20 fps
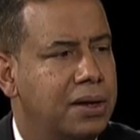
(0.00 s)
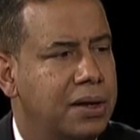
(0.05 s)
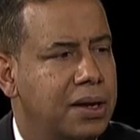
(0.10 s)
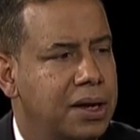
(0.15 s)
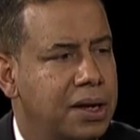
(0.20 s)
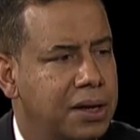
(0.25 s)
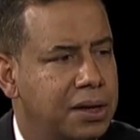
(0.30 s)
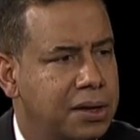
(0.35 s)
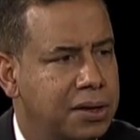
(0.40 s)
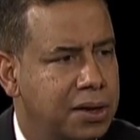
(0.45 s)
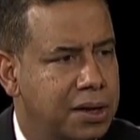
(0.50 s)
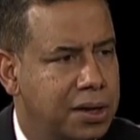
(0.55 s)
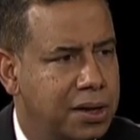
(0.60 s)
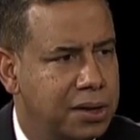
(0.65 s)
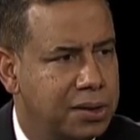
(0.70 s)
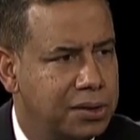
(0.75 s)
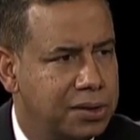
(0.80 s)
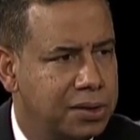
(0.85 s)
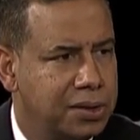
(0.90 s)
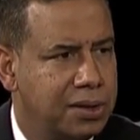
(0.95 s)
in,
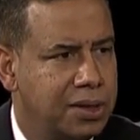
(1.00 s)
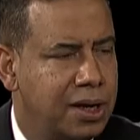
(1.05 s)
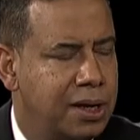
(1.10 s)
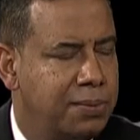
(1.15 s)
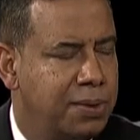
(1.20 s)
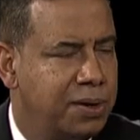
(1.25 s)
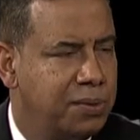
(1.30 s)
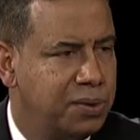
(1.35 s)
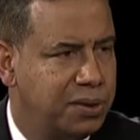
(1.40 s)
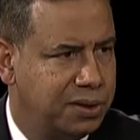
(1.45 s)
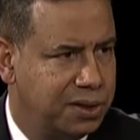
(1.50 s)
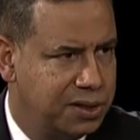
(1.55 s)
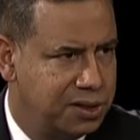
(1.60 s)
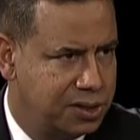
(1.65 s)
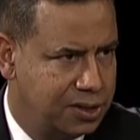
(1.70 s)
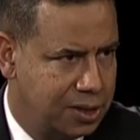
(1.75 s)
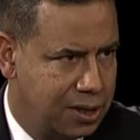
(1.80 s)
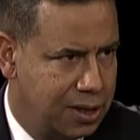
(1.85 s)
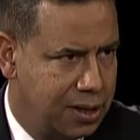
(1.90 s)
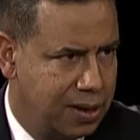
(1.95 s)
in keeping with
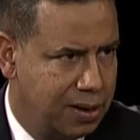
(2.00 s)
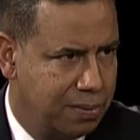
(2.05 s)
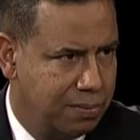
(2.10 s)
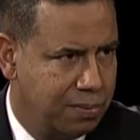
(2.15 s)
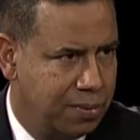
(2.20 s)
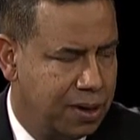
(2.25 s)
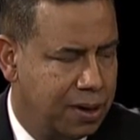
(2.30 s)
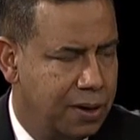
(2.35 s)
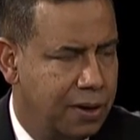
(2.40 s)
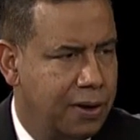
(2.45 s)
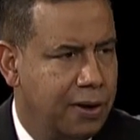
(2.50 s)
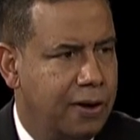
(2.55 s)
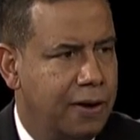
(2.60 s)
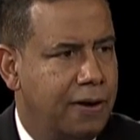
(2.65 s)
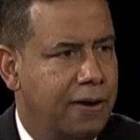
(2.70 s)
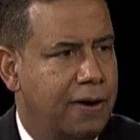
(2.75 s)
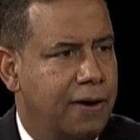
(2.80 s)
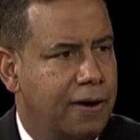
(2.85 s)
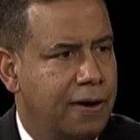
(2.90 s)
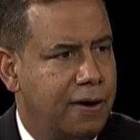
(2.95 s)
this theme
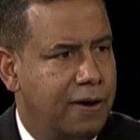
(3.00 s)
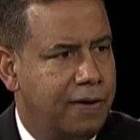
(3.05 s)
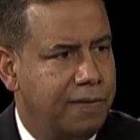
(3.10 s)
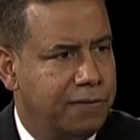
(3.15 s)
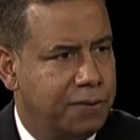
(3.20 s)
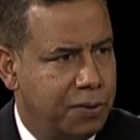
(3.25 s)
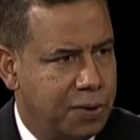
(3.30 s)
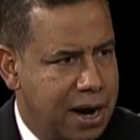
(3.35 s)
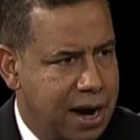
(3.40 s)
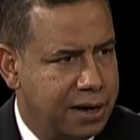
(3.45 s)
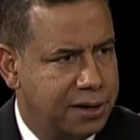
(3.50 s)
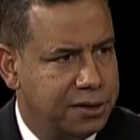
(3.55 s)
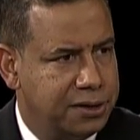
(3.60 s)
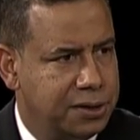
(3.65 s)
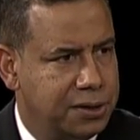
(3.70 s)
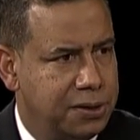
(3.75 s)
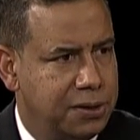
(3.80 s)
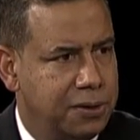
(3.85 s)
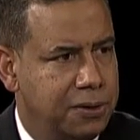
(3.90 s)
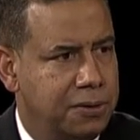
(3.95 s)
of
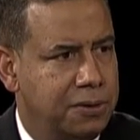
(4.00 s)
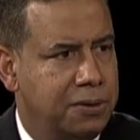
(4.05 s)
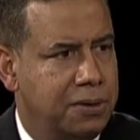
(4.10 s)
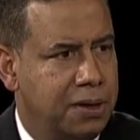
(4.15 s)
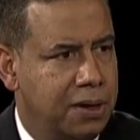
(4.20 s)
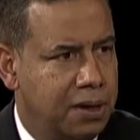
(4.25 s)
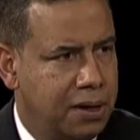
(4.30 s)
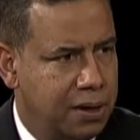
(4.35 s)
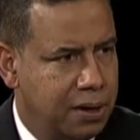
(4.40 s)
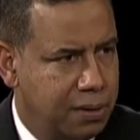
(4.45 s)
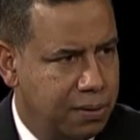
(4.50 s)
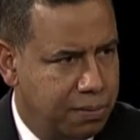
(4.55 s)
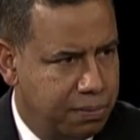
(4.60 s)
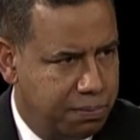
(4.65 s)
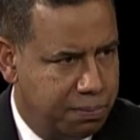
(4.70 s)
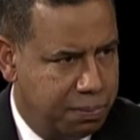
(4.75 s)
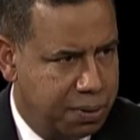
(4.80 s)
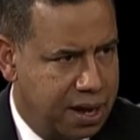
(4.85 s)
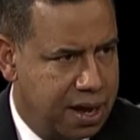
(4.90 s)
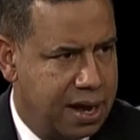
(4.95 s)
gratitude,
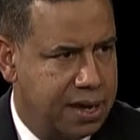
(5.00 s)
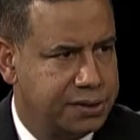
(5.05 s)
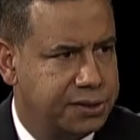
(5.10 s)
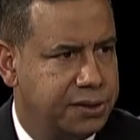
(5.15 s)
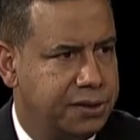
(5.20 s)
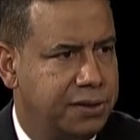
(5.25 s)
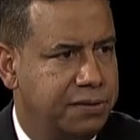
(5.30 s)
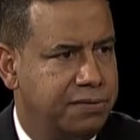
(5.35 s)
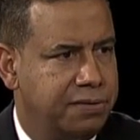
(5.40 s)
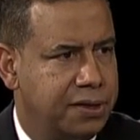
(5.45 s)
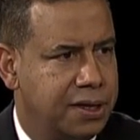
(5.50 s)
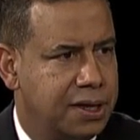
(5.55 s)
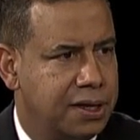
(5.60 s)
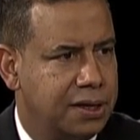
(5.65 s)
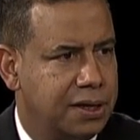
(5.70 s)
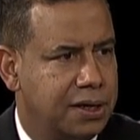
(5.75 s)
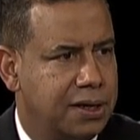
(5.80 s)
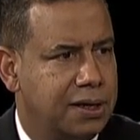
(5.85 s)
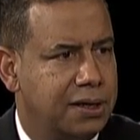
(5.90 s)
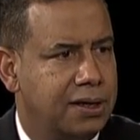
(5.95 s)
positive
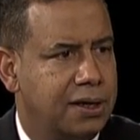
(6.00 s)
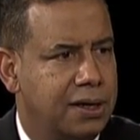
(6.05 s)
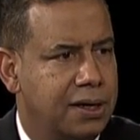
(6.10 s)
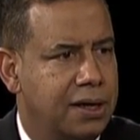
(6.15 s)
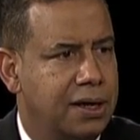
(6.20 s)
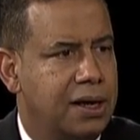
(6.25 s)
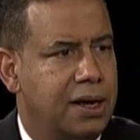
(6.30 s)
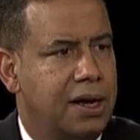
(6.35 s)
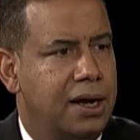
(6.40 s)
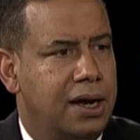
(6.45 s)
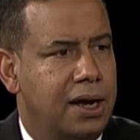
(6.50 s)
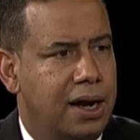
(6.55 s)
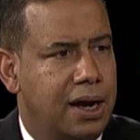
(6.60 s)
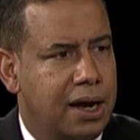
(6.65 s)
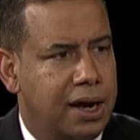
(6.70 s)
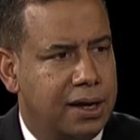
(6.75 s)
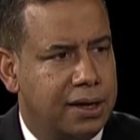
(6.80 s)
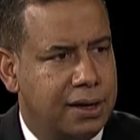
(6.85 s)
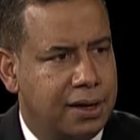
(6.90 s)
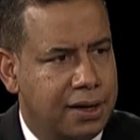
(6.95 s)
thinking,
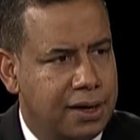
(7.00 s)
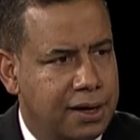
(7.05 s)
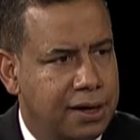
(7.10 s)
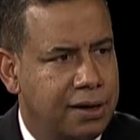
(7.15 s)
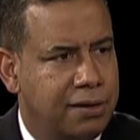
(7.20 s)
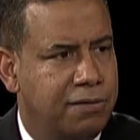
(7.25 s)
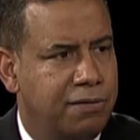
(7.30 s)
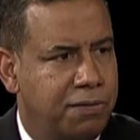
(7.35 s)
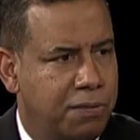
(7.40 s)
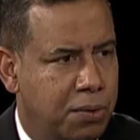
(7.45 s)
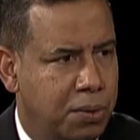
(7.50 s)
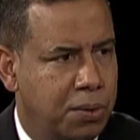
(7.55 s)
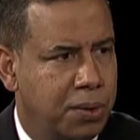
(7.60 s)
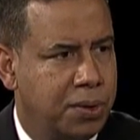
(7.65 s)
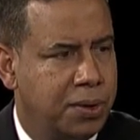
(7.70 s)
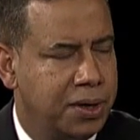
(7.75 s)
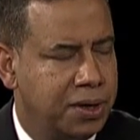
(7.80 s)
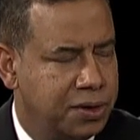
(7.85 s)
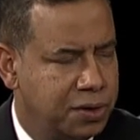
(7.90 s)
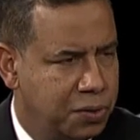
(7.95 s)
and leaning
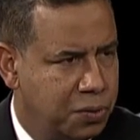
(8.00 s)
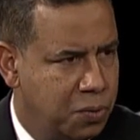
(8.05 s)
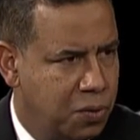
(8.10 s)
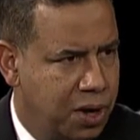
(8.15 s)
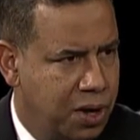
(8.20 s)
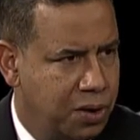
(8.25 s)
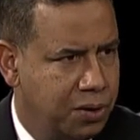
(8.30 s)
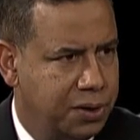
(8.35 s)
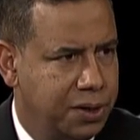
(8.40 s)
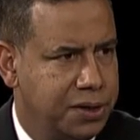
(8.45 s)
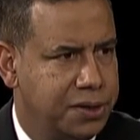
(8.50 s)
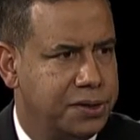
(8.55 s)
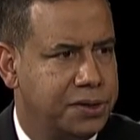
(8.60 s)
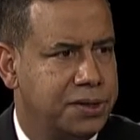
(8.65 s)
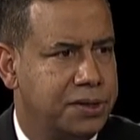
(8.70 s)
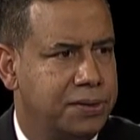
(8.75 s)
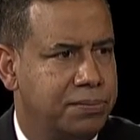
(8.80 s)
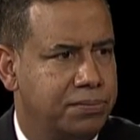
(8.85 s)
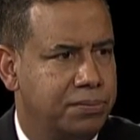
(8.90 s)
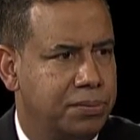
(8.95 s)
forward into
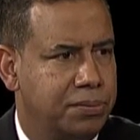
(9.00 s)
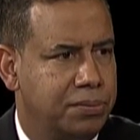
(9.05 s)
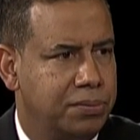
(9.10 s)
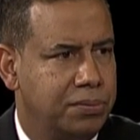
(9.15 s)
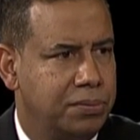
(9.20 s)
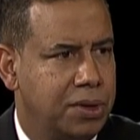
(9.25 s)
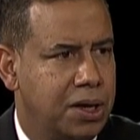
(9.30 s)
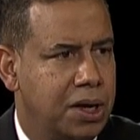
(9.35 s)
wellness. Yeah.